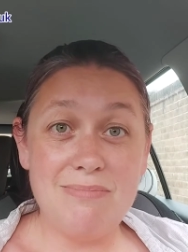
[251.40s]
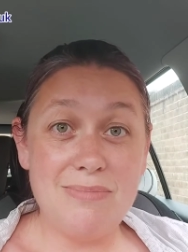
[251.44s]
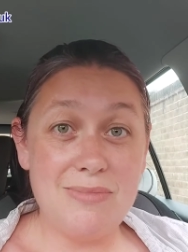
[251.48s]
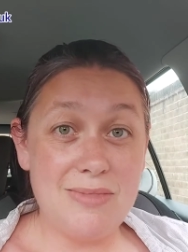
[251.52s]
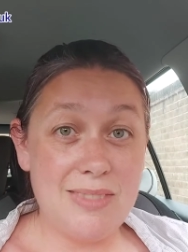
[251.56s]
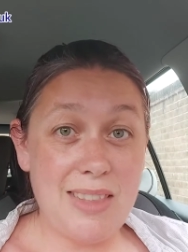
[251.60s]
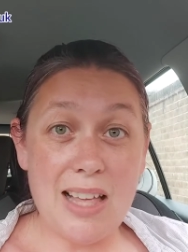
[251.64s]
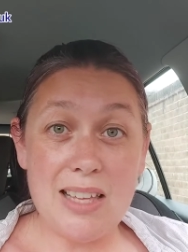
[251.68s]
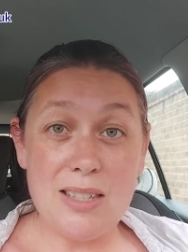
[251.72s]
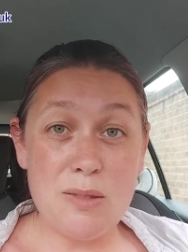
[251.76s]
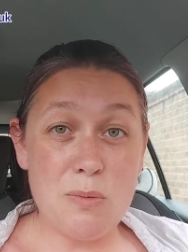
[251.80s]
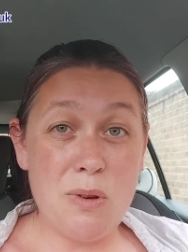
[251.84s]

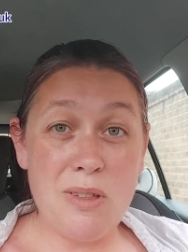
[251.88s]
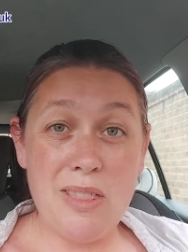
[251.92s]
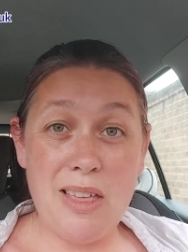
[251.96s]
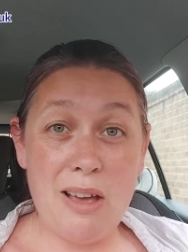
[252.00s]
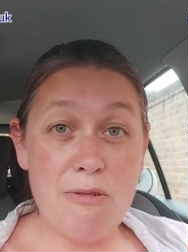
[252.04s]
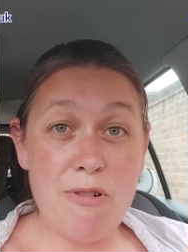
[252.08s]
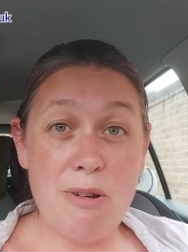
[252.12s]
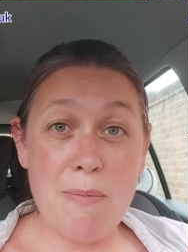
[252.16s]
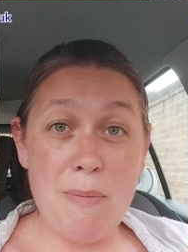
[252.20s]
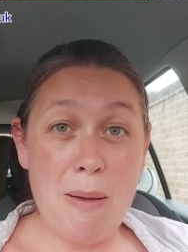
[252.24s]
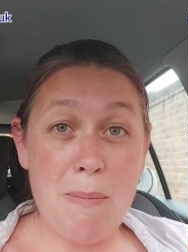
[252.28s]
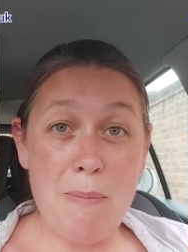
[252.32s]
That's what they'll
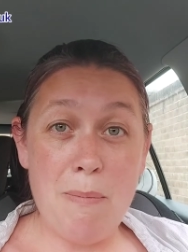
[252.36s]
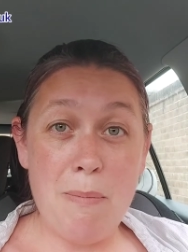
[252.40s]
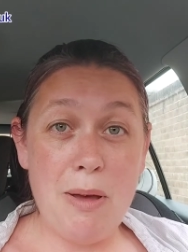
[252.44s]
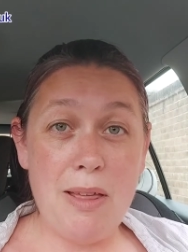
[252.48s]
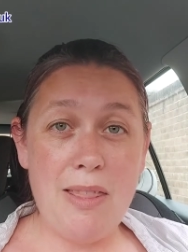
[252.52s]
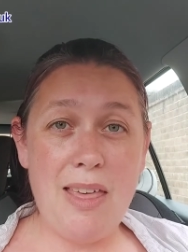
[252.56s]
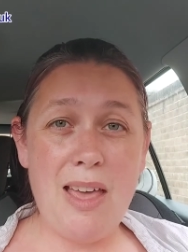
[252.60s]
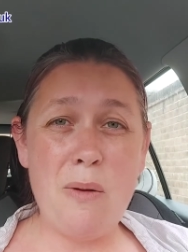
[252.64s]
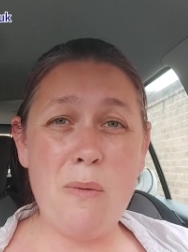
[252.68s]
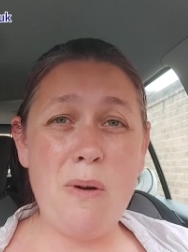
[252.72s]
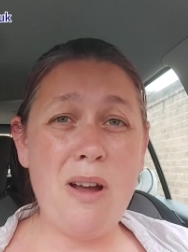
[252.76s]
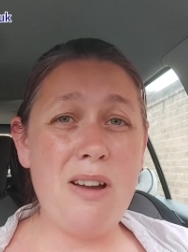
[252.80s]
remember.
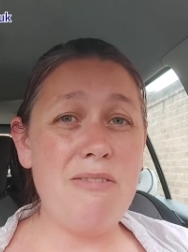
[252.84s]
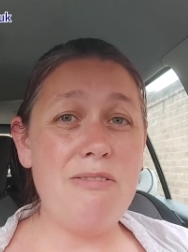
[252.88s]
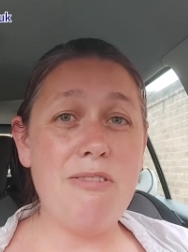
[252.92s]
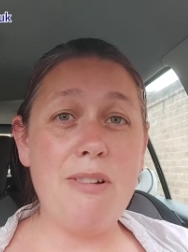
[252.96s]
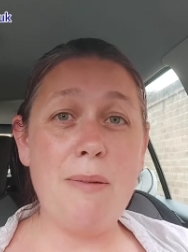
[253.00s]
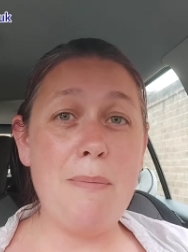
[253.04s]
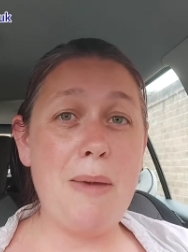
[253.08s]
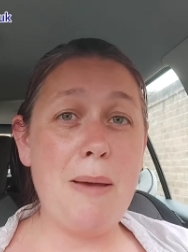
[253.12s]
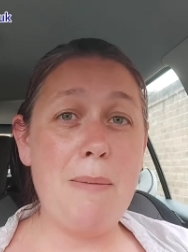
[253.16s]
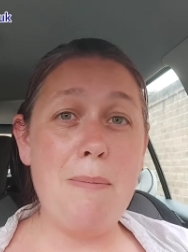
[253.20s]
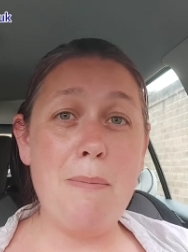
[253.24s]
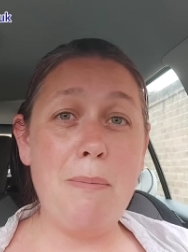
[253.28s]
They won't
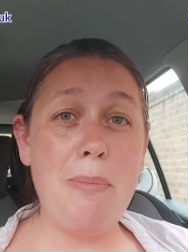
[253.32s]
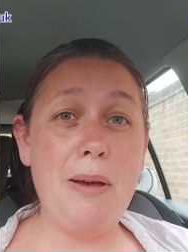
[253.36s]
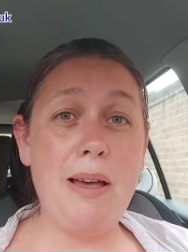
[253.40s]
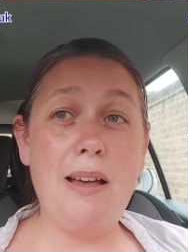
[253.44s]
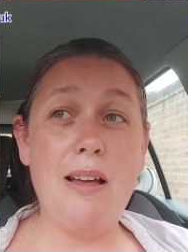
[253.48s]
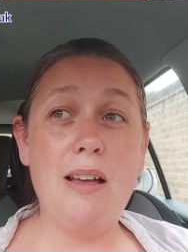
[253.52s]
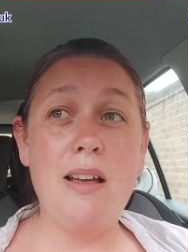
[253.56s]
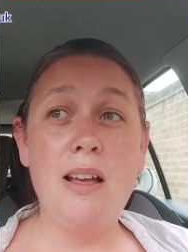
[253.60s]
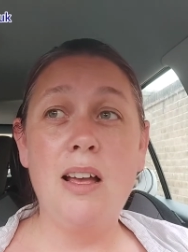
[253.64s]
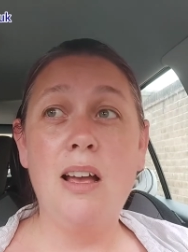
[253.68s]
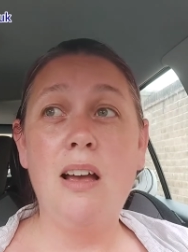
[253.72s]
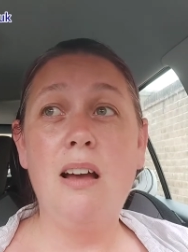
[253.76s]

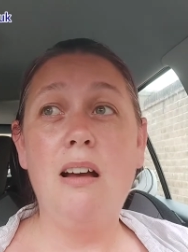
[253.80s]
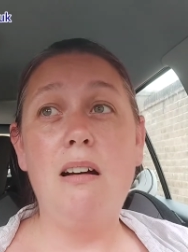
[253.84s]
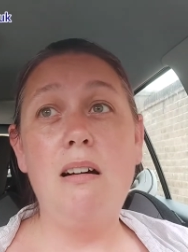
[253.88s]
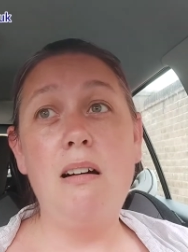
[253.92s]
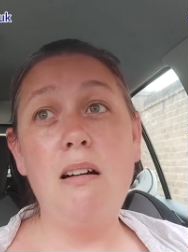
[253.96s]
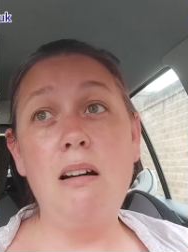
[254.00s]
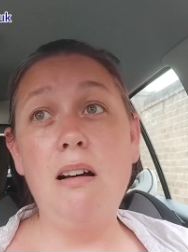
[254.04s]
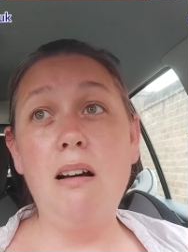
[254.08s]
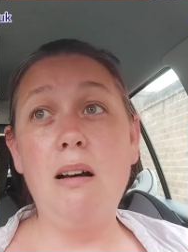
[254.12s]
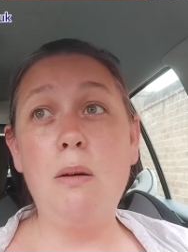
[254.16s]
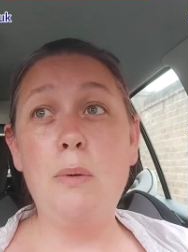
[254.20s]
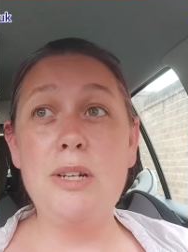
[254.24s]
remember,
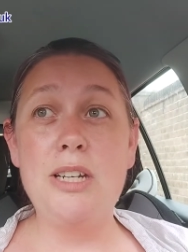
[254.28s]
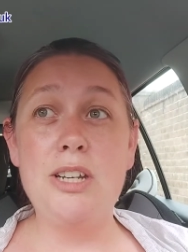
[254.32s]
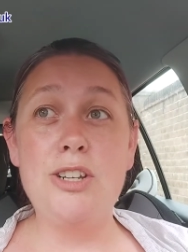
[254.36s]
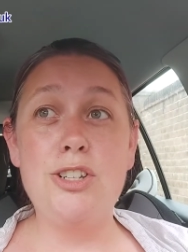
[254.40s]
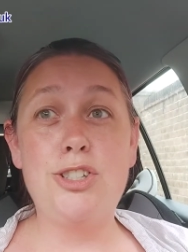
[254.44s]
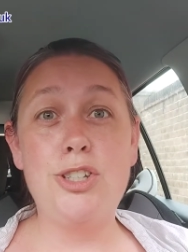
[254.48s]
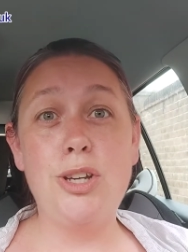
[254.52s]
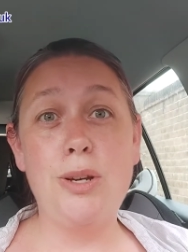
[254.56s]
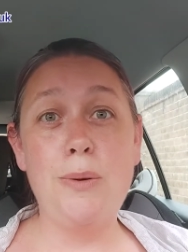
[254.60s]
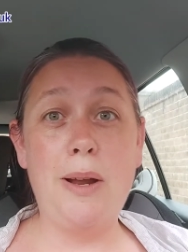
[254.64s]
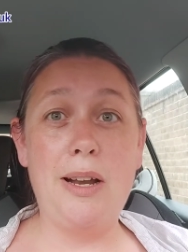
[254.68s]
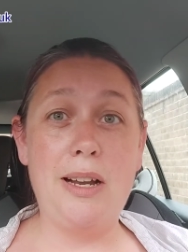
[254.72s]
oh, we didn't
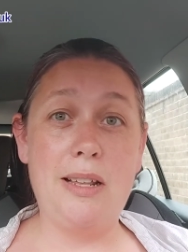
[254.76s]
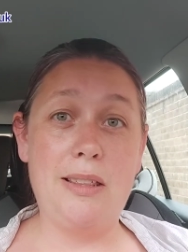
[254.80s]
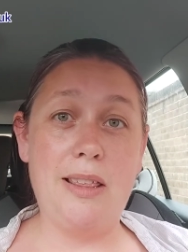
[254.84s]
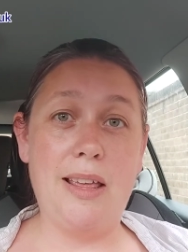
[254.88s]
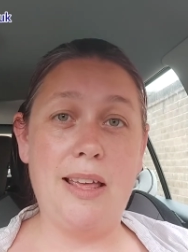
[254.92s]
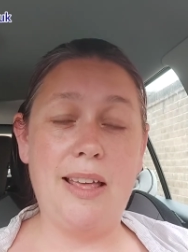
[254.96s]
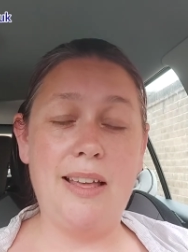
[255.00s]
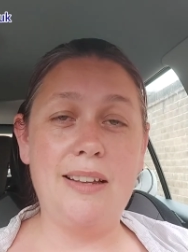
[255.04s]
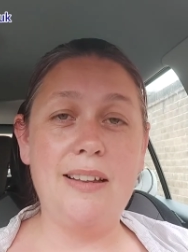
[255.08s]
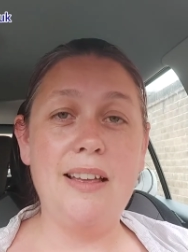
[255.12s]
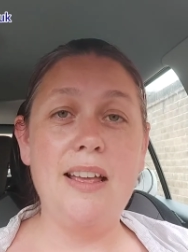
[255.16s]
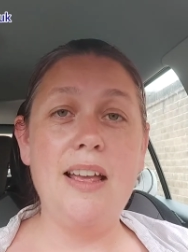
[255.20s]
do
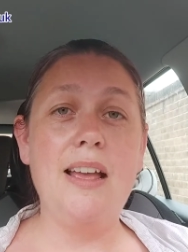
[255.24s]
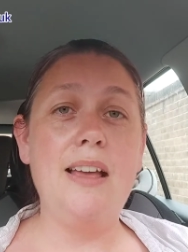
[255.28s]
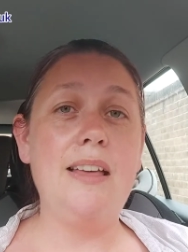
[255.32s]
anything.